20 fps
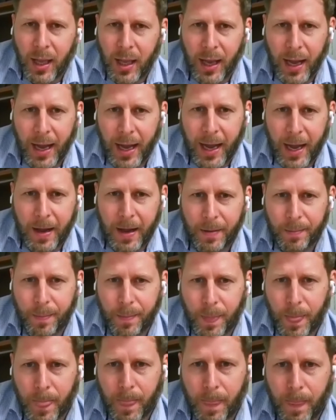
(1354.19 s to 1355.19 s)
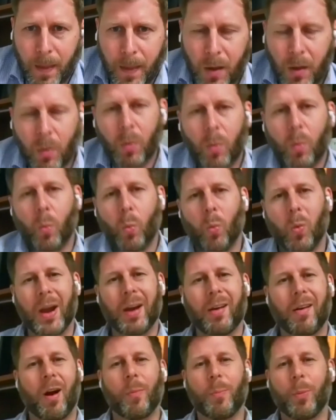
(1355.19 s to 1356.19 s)

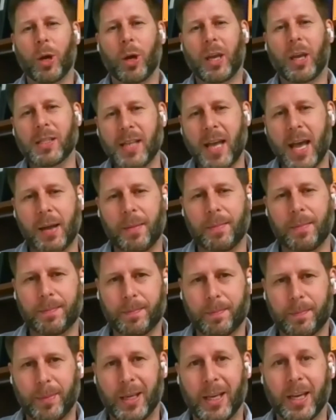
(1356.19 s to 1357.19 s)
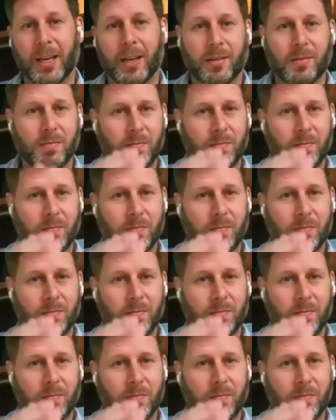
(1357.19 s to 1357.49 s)
Where our book is at, being